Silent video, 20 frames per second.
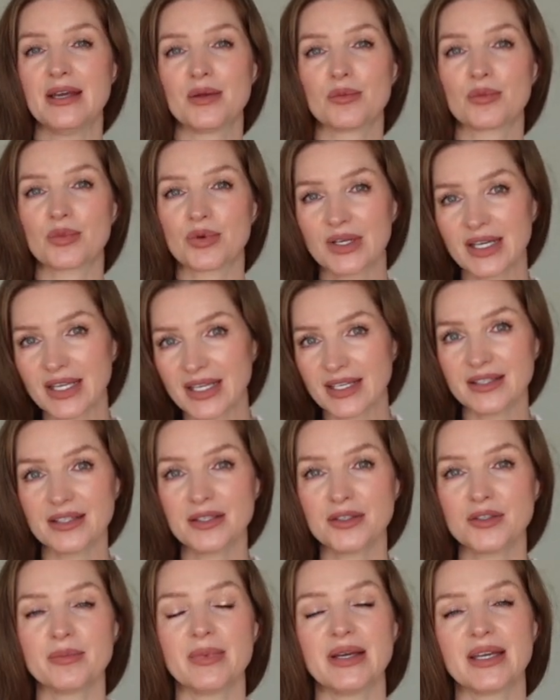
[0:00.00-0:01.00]
bring it
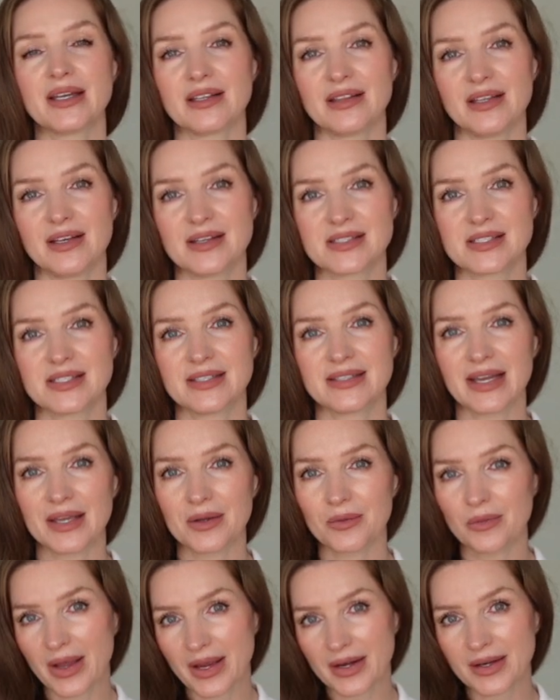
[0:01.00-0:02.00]
into my closet, I
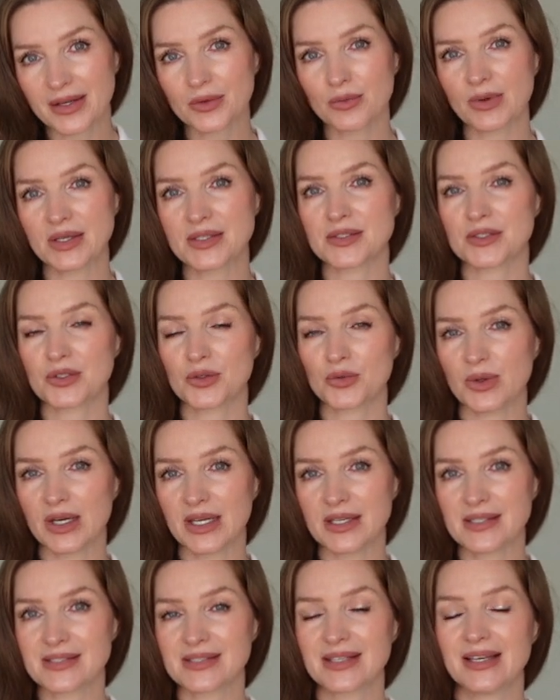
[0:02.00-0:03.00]
wear it once or
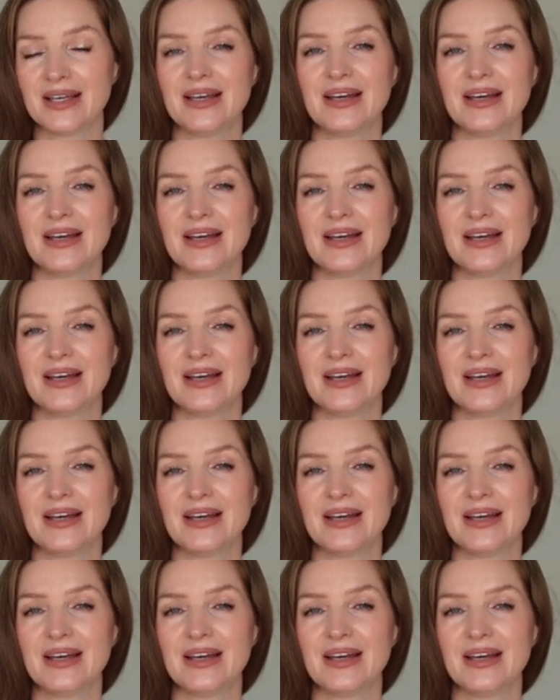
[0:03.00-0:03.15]
twice,